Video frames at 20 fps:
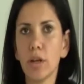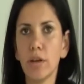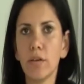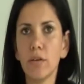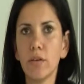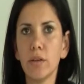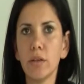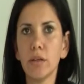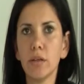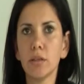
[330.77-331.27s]

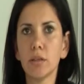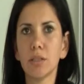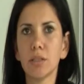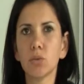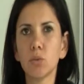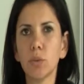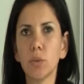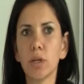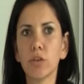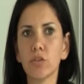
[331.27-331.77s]
learning
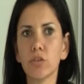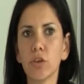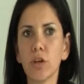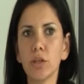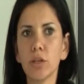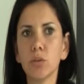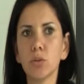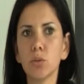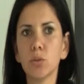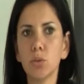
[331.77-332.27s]
that we are
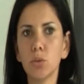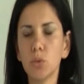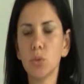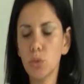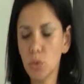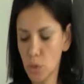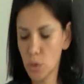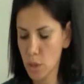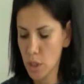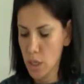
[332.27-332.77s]
trying to
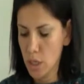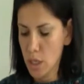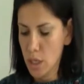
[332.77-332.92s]
do